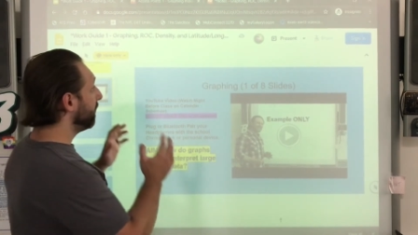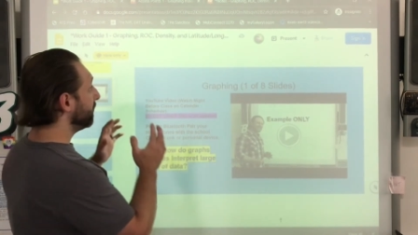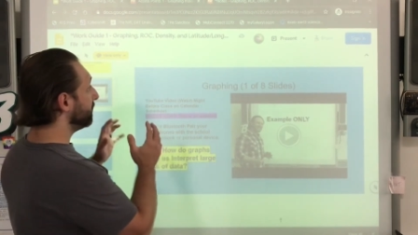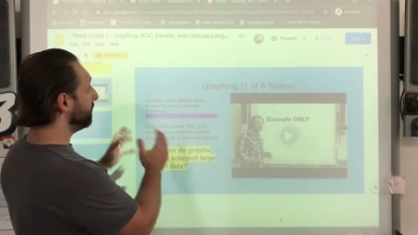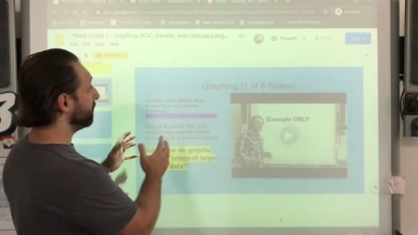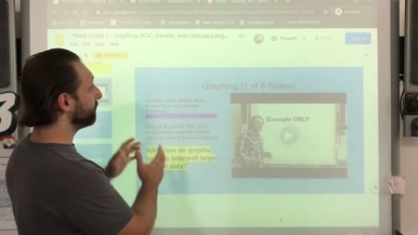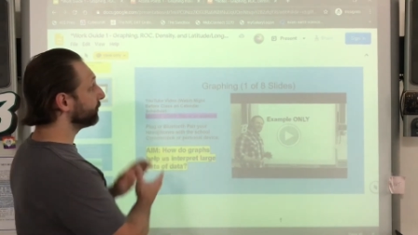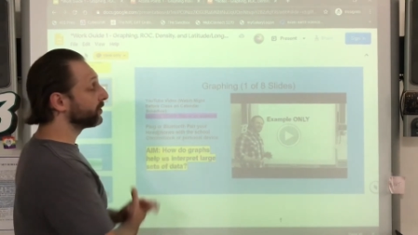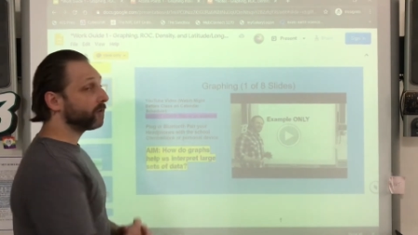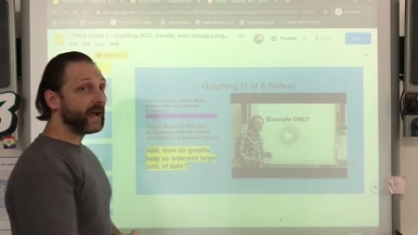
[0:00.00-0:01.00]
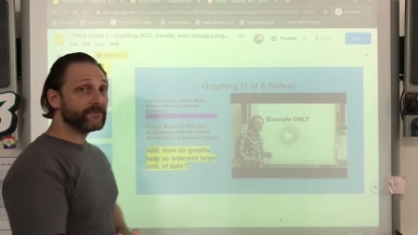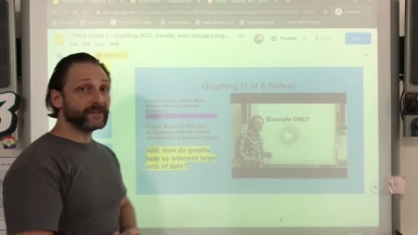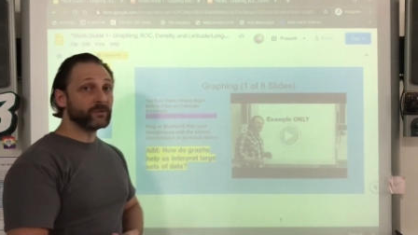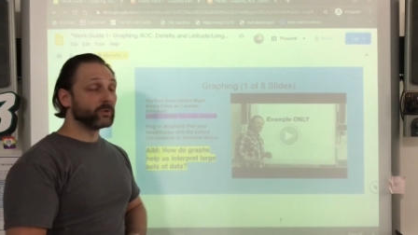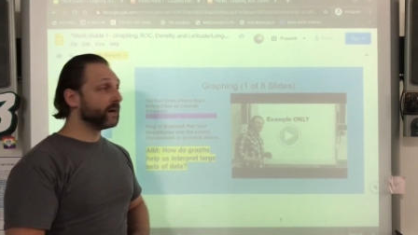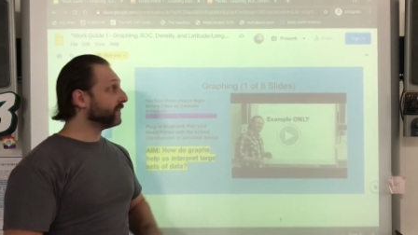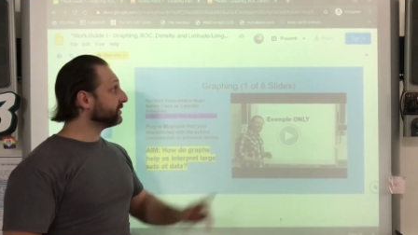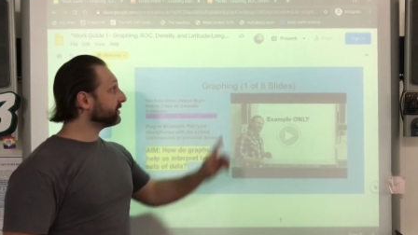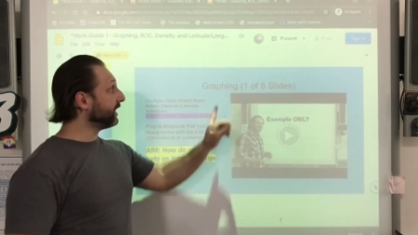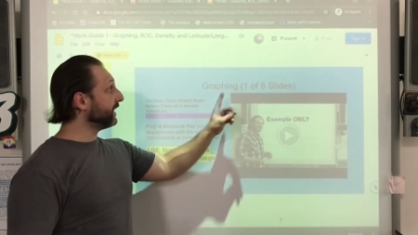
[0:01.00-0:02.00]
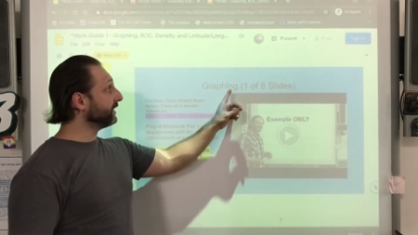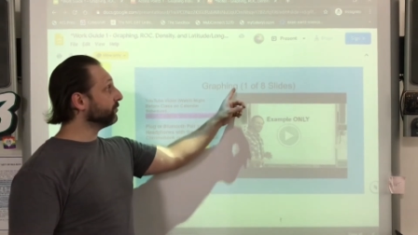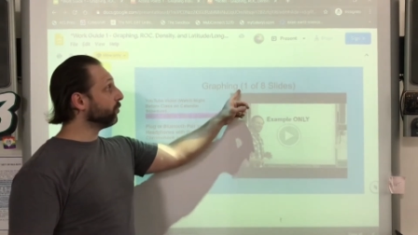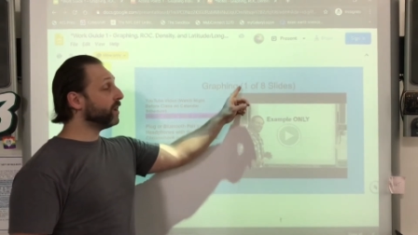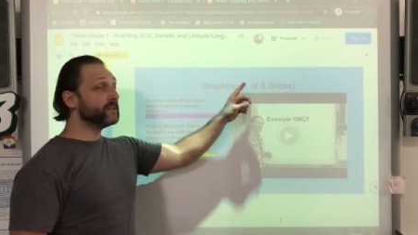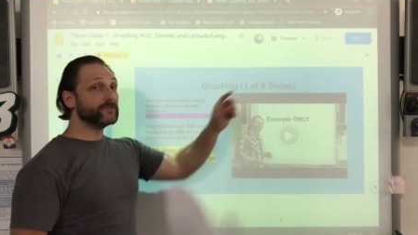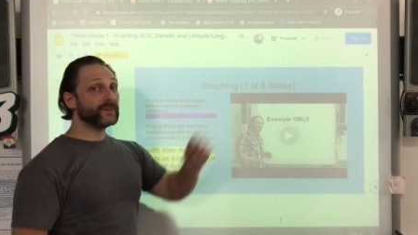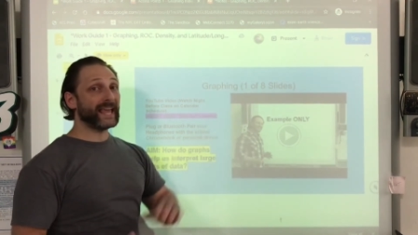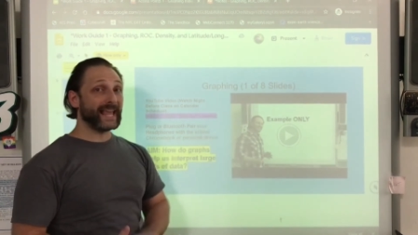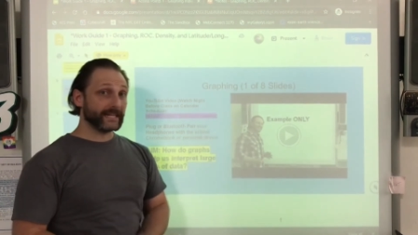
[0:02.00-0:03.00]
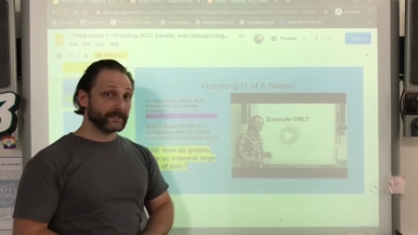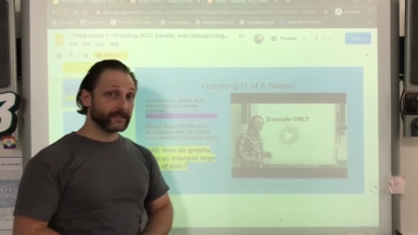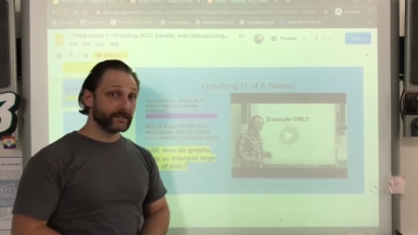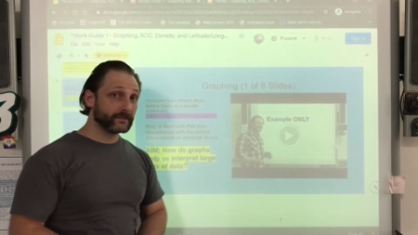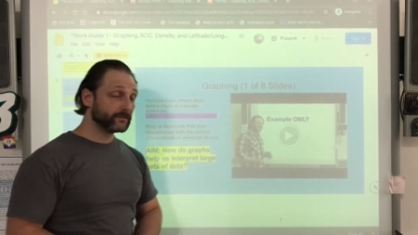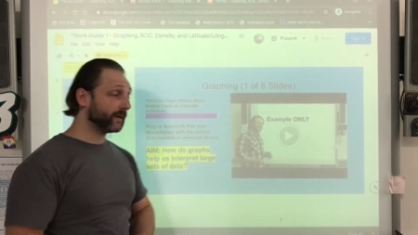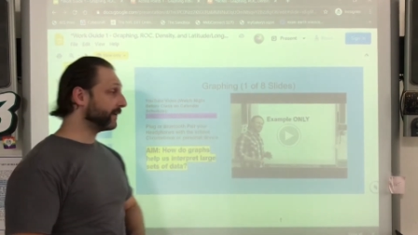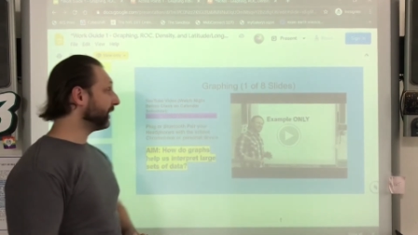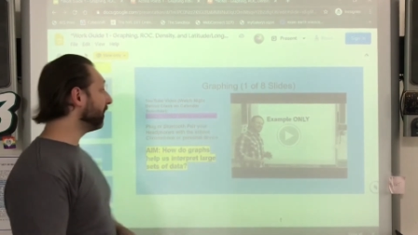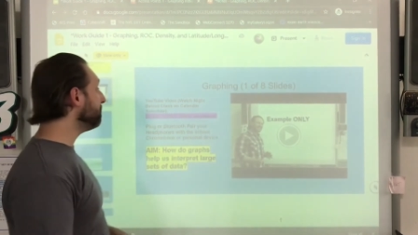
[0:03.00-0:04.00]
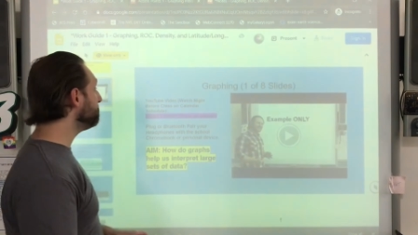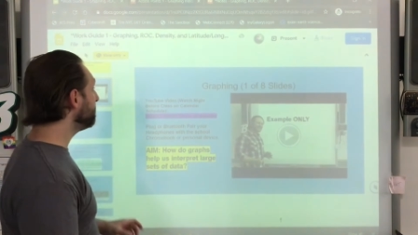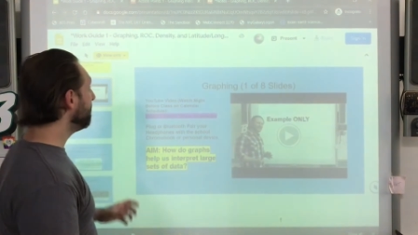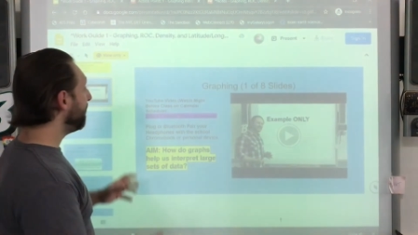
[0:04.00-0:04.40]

here for graphing, we're on slide 1 of 8 right now.